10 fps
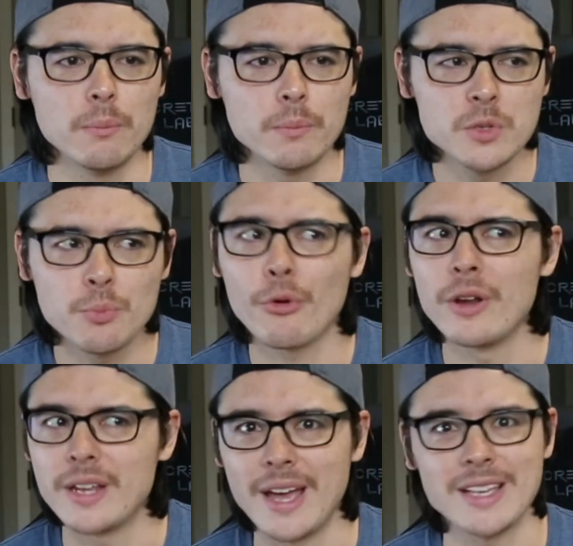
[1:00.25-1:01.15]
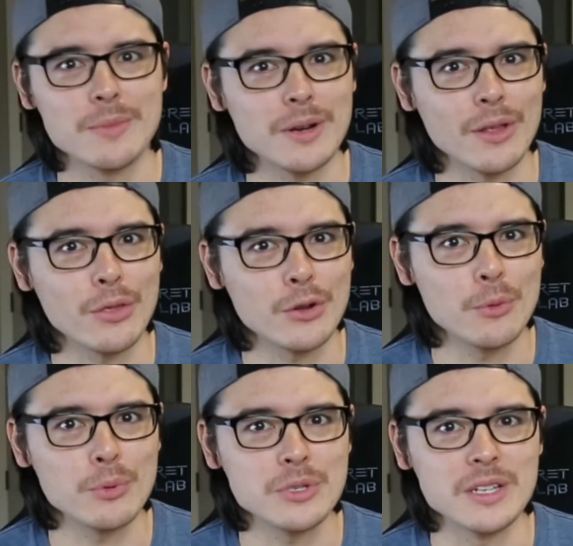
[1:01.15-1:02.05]
Sprint has about a
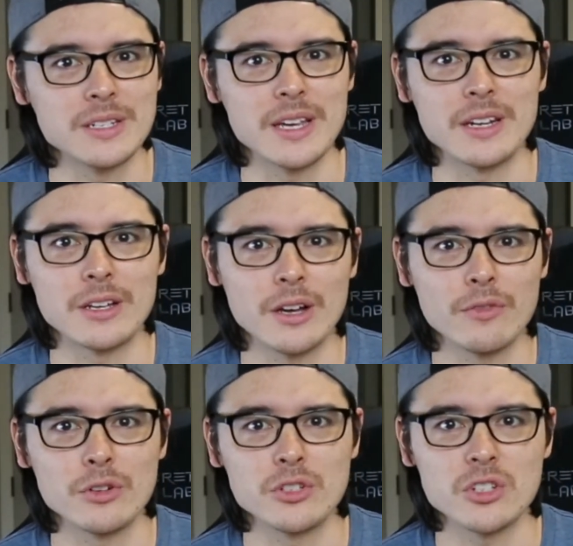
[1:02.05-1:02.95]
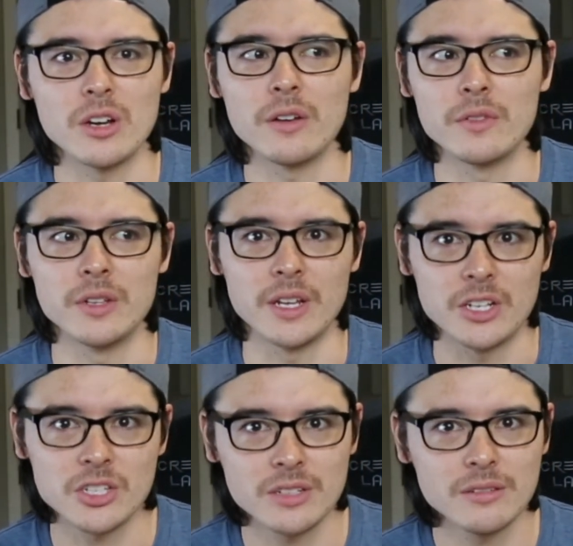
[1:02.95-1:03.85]
30% data coverage of the
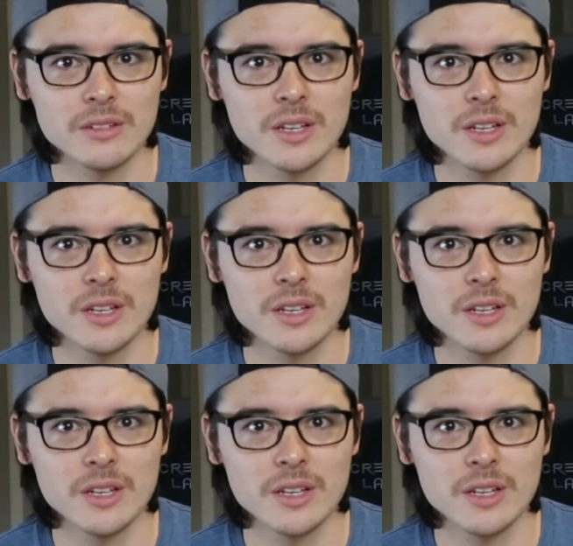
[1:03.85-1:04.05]
nation